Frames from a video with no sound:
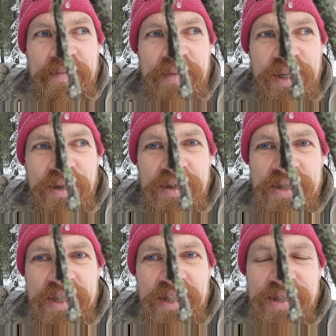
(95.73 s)

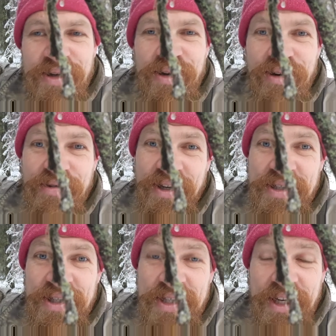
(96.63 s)
Because it's all of
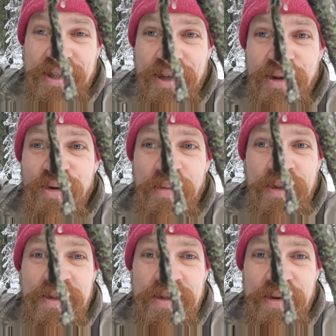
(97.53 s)
us, it's us
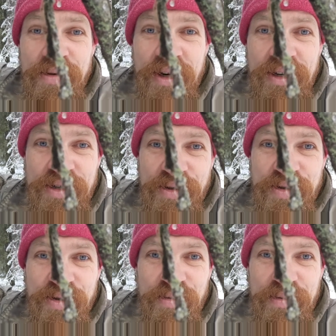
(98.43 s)
humans who are so
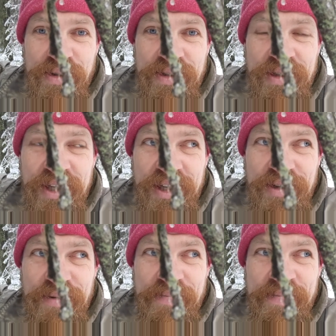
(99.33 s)
stupid
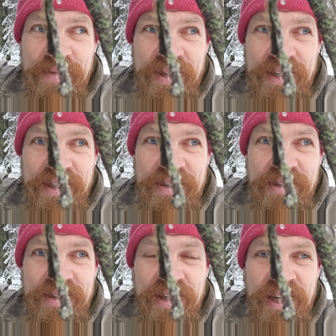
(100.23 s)
here.
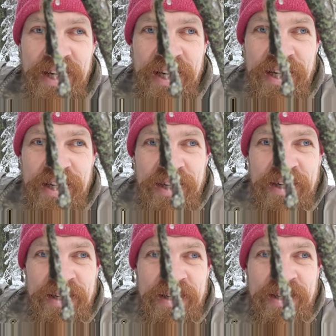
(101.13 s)
And
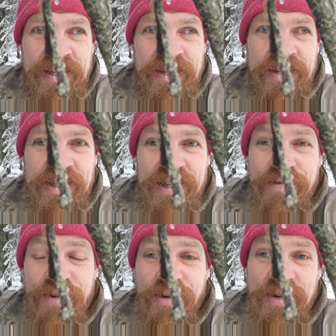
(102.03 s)
these are
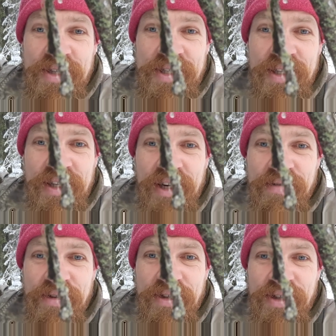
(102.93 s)
forests that have
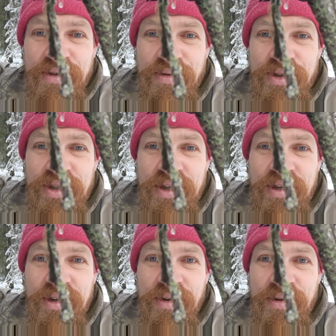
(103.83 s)
a huge
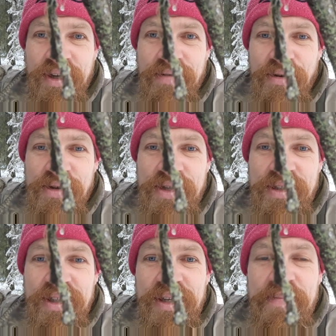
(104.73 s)
old
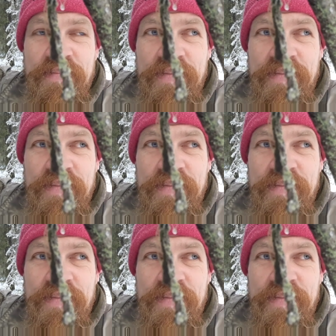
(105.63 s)
diversity.